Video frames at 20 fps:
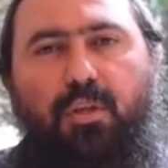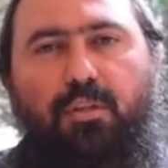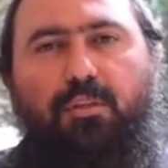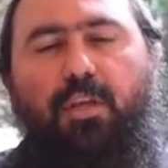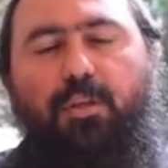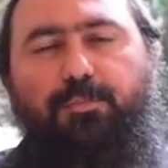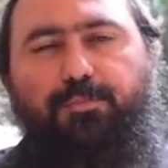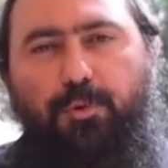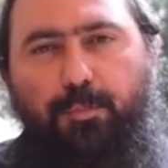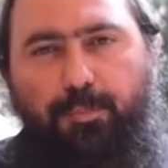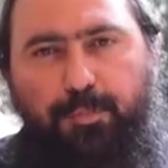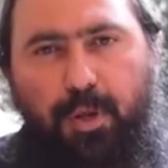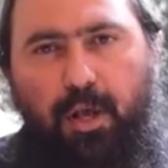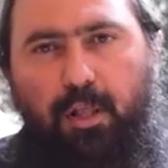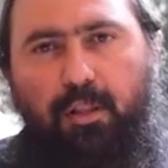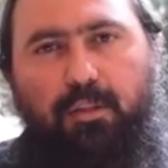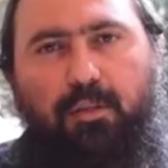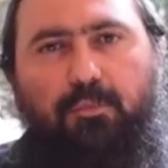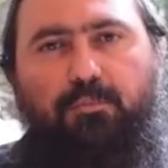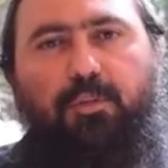that
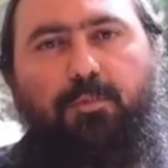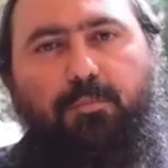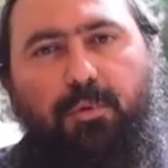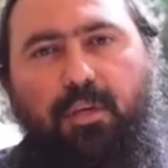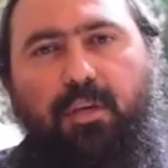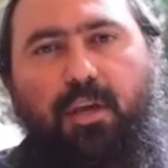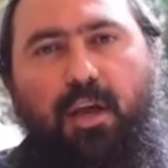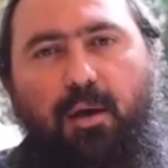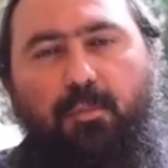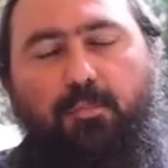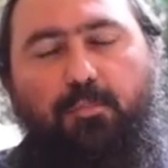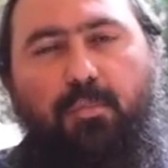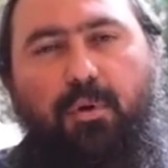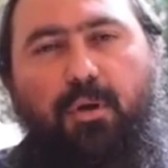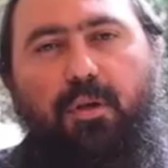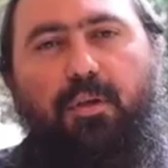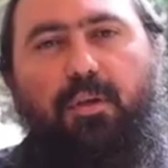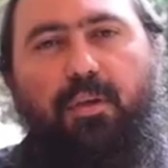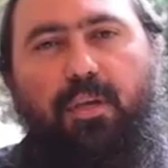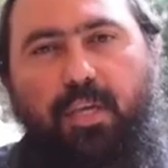propelled them to become
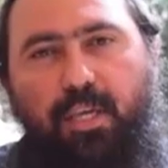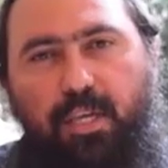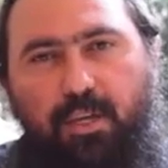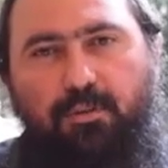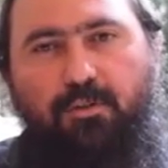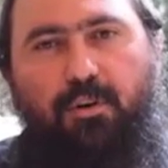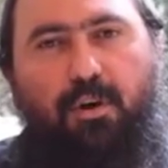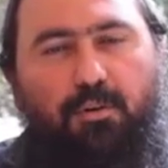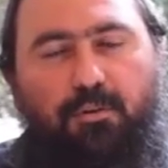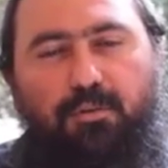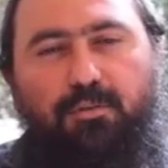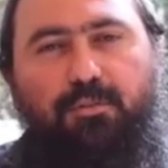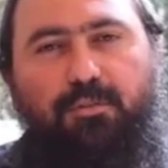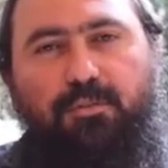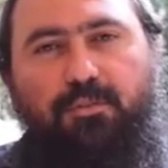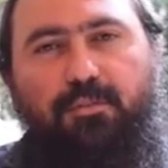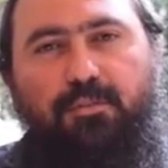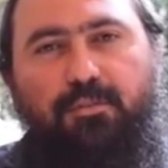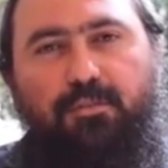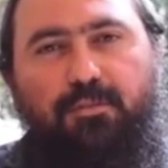
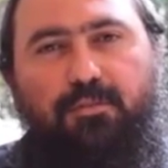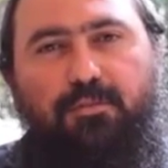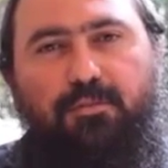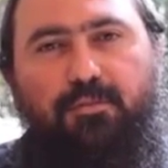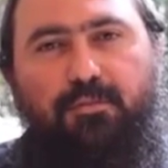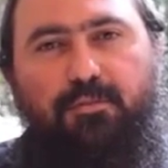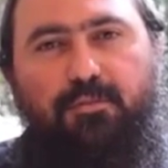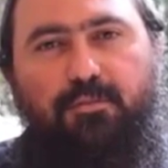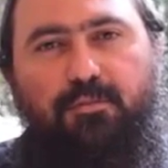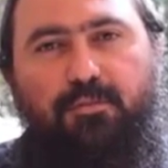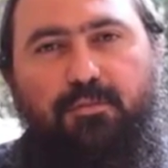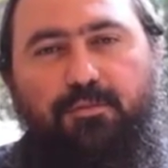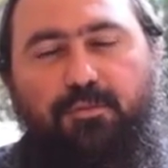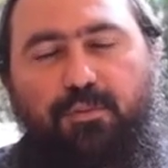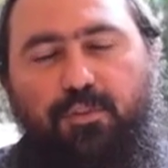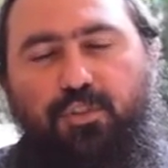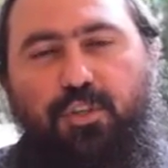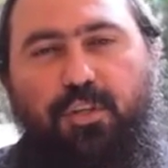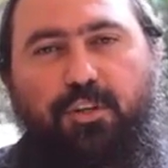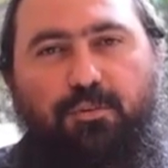heroes
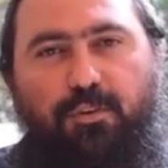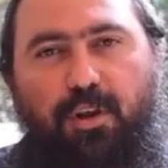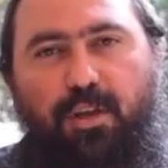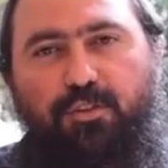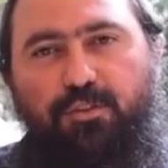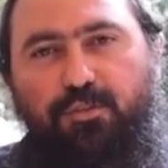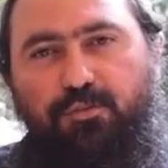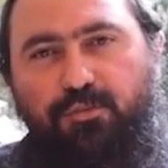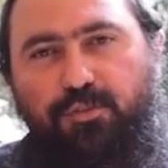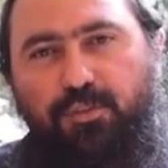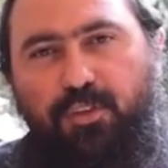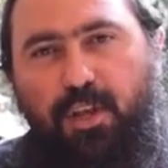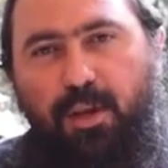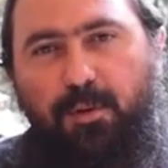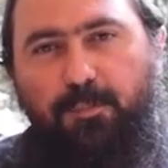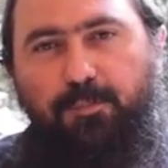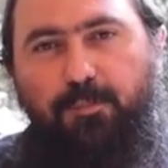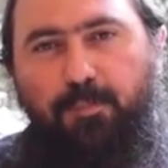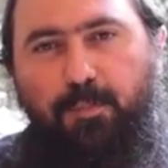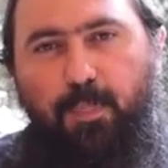for generations to come.